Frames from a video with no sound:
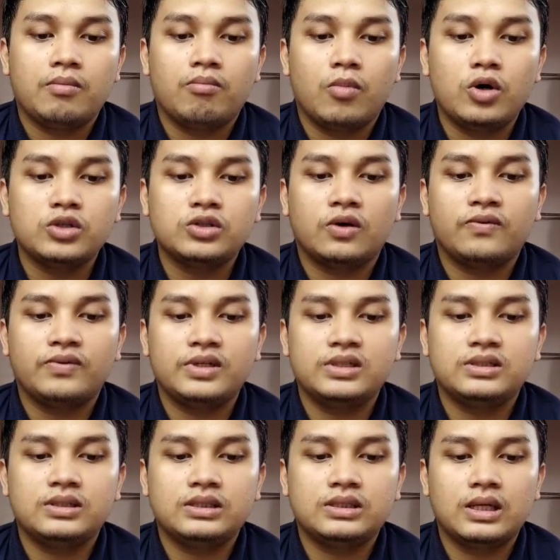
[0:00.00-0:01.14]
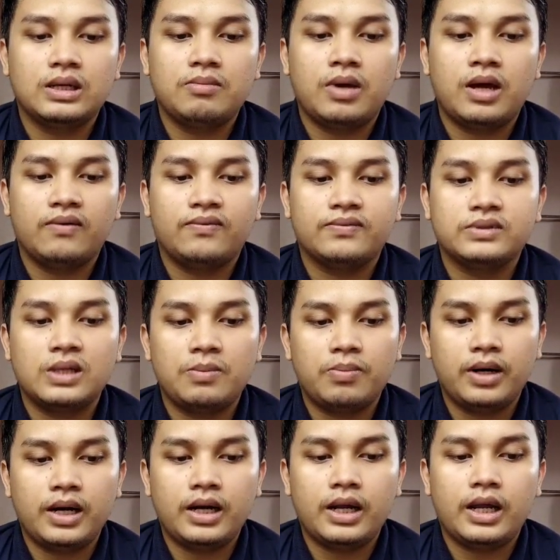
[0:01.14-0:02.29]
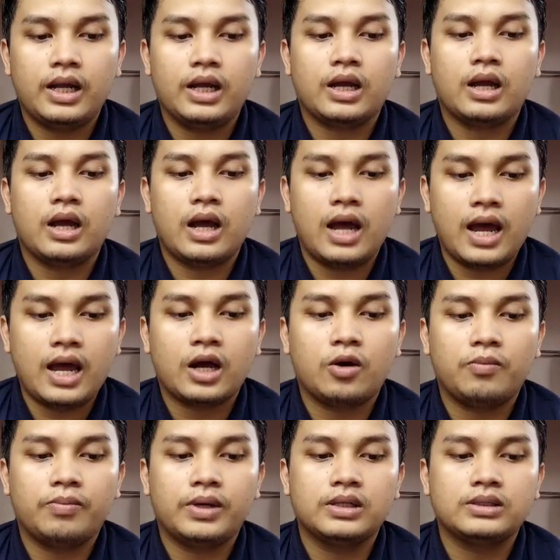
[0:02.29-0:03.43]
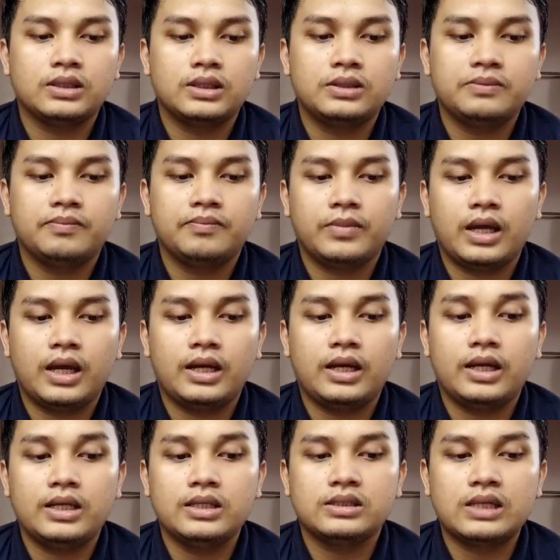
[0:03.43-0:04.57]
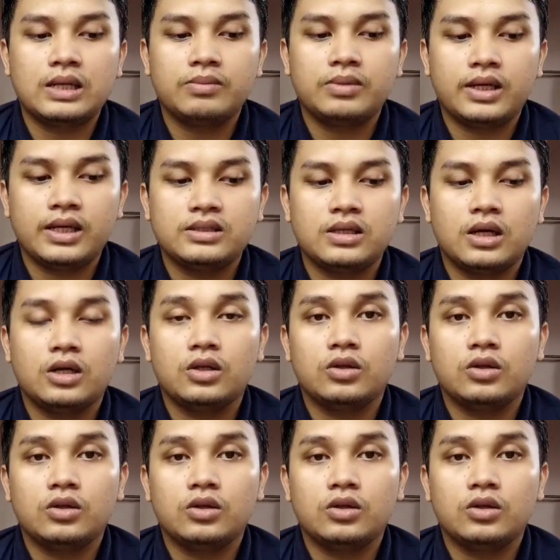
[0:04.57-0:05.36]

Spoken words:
Most of these systems have separate air compressor, and in some cases,